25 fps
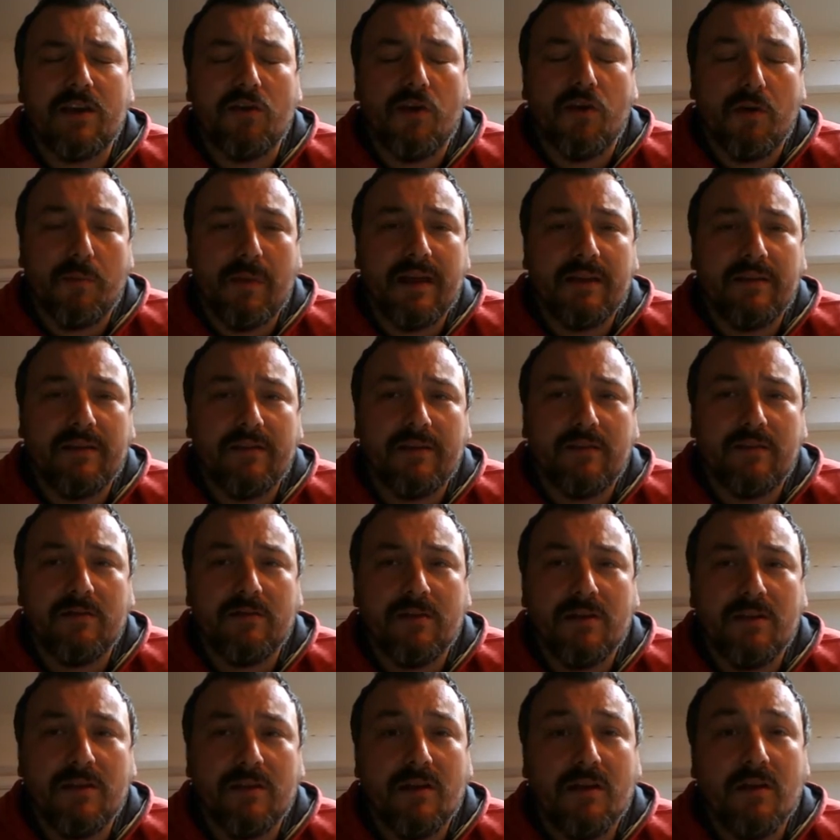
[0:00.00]
your best.
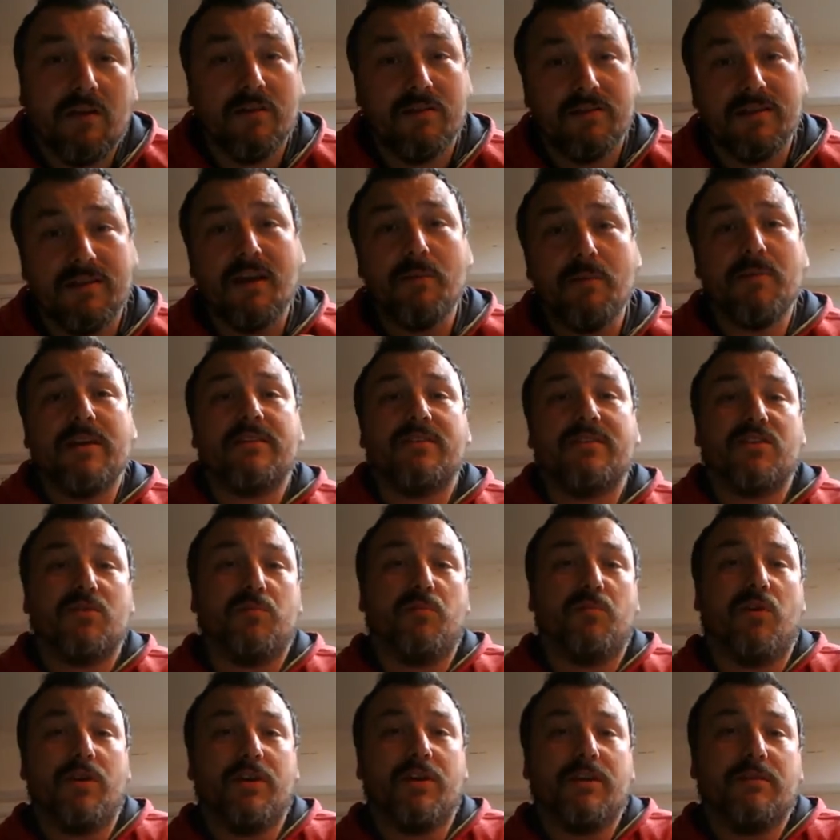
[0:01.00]
Because I'm there to
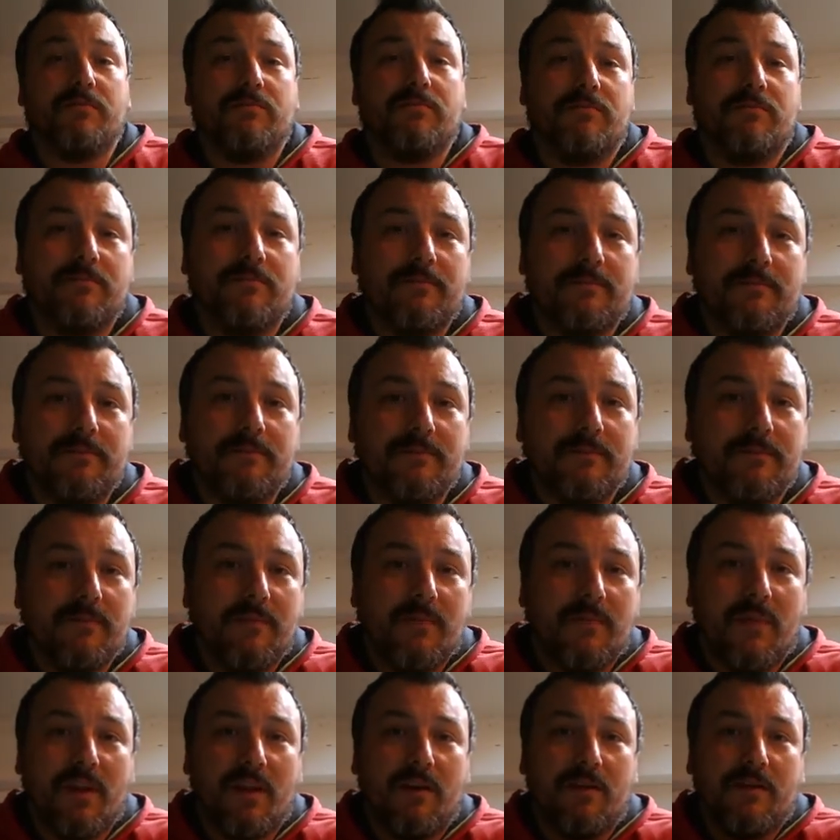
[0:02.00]
support you.
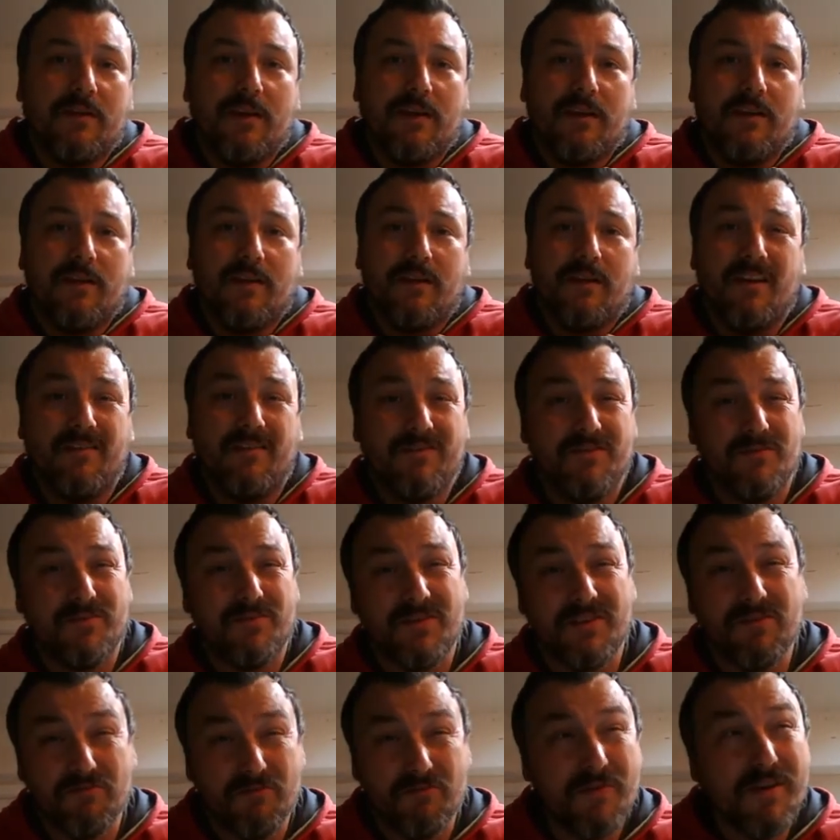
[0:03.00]
Okay, and if
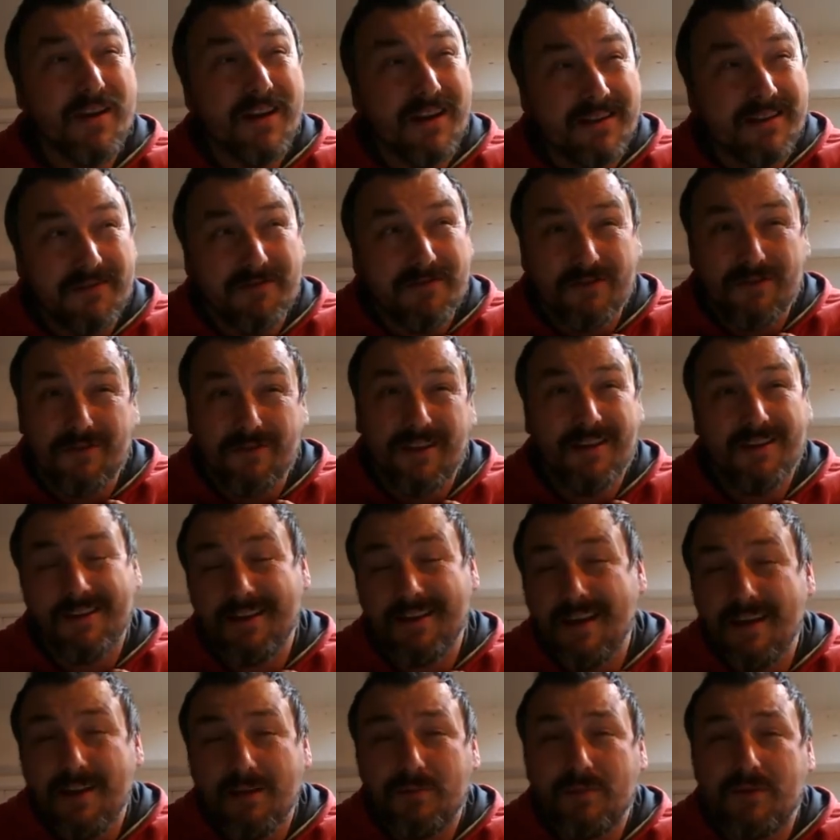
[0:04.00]
something's really difficult, I
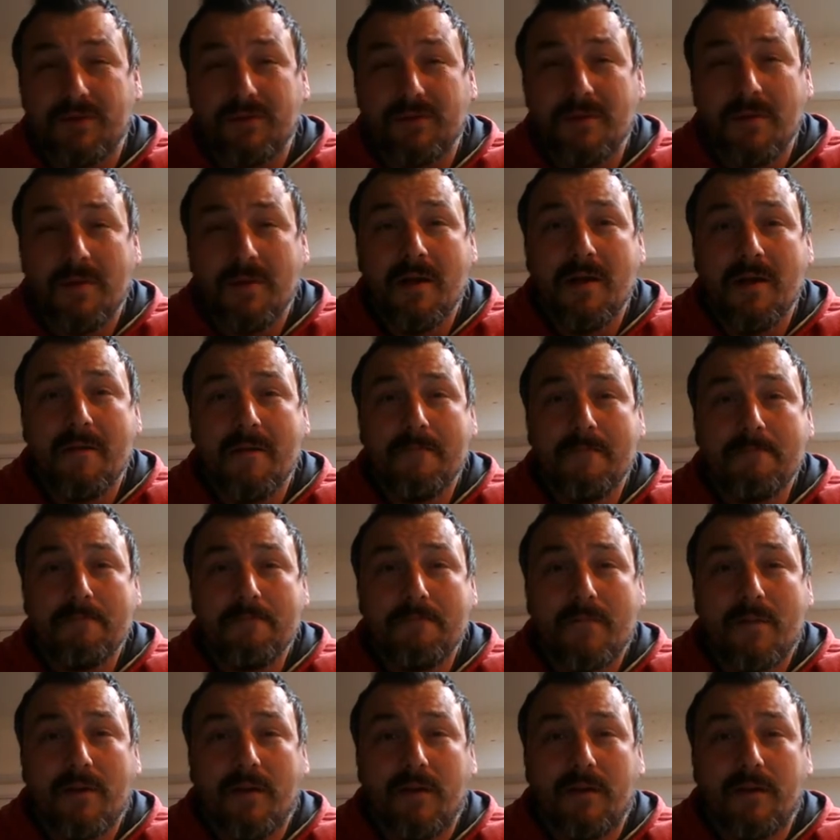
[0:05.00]
can help you.
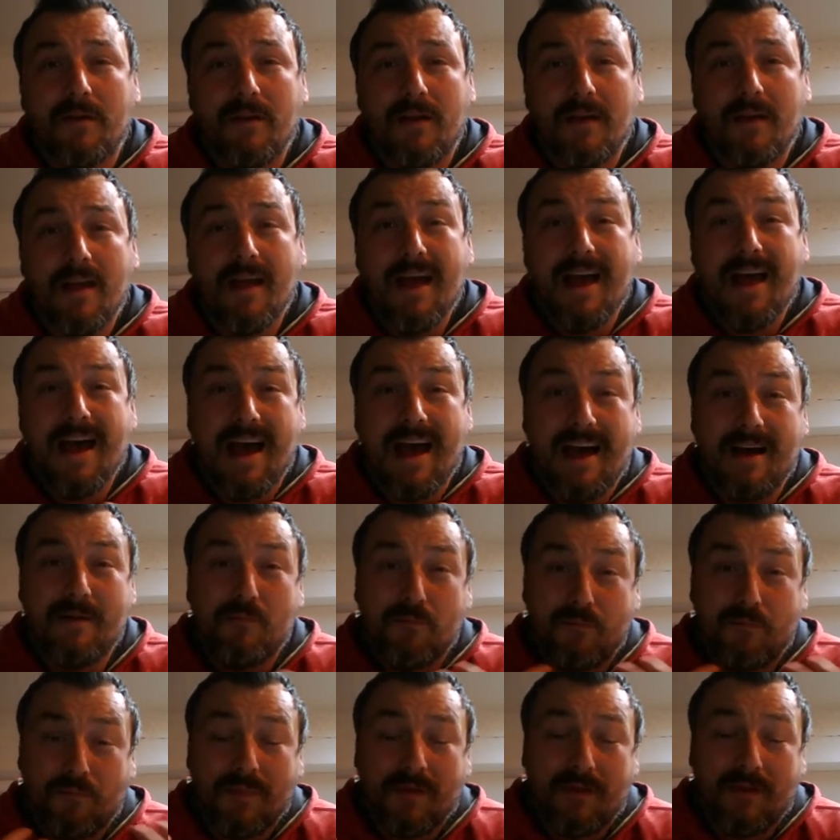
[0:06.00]
Okay,
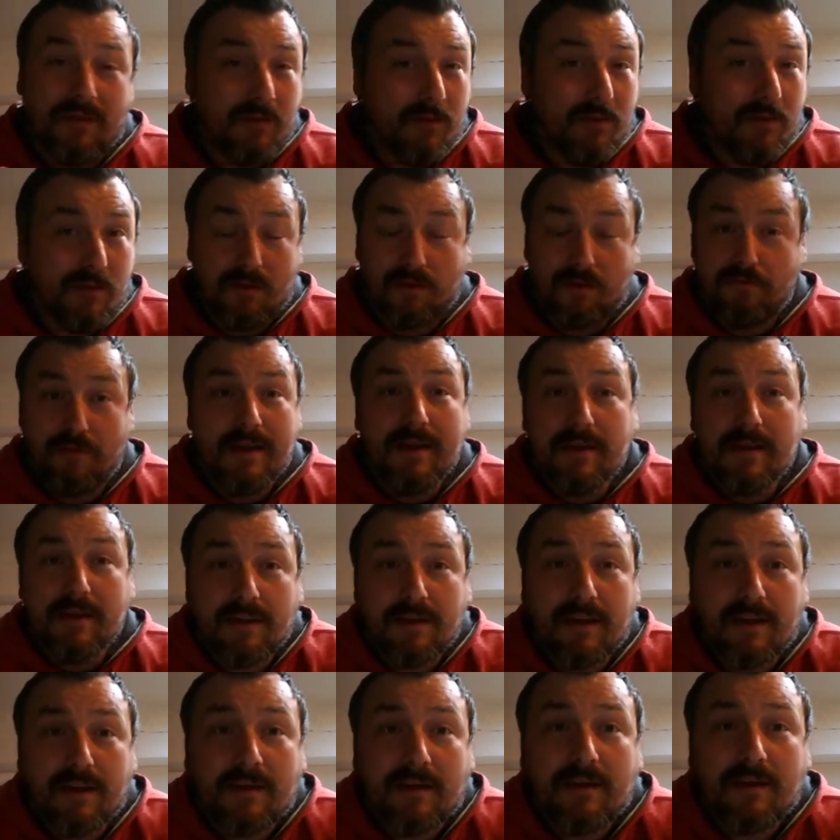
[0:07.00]
and the great
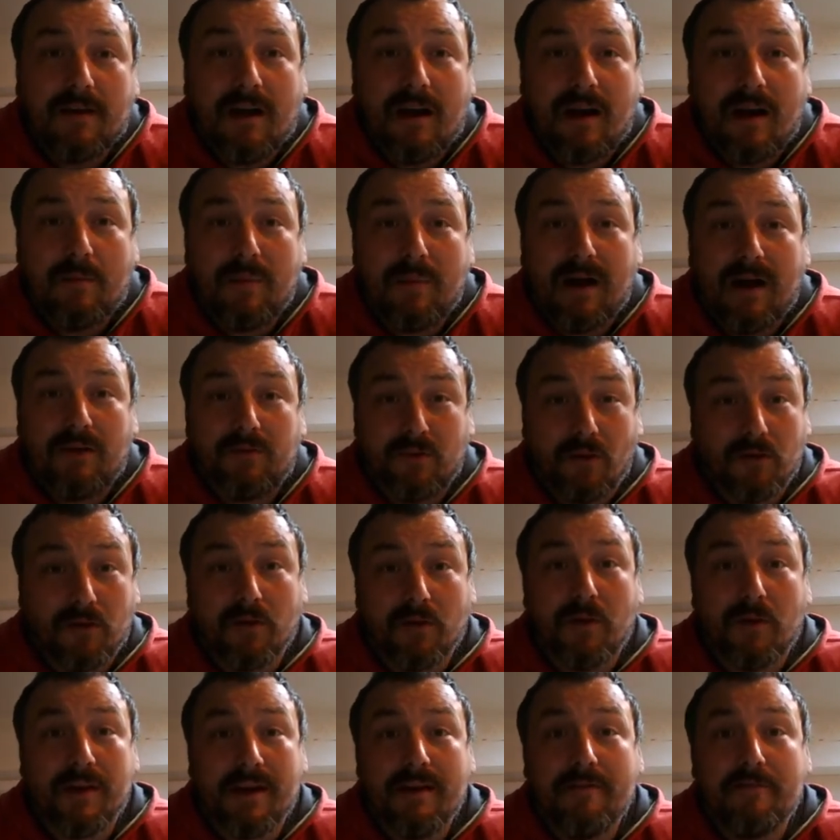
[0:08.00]
thing about not
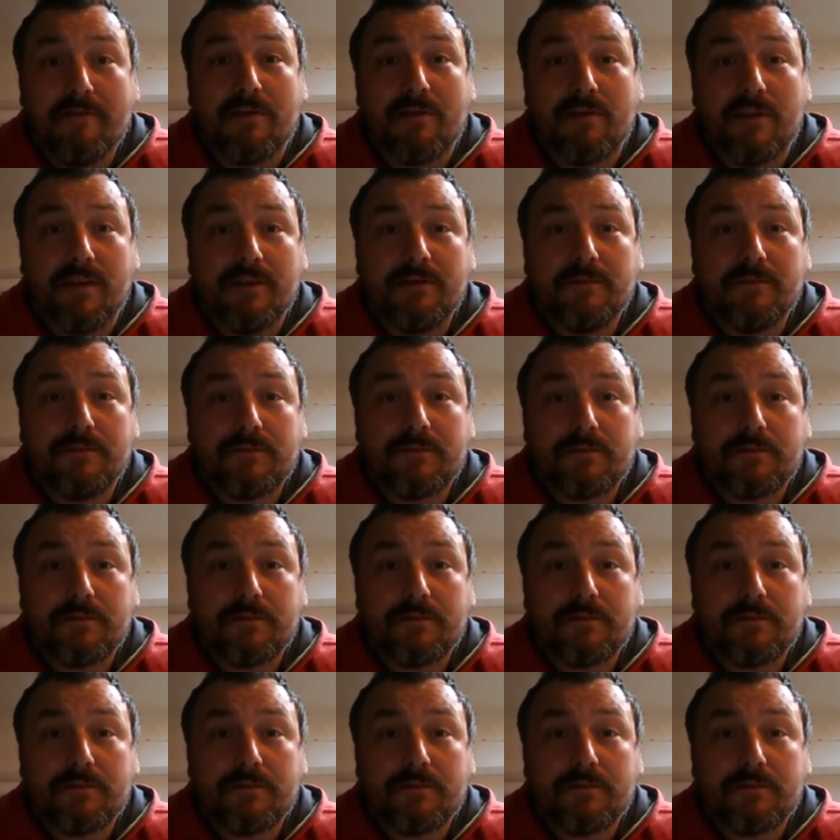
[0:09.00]
knowing everything,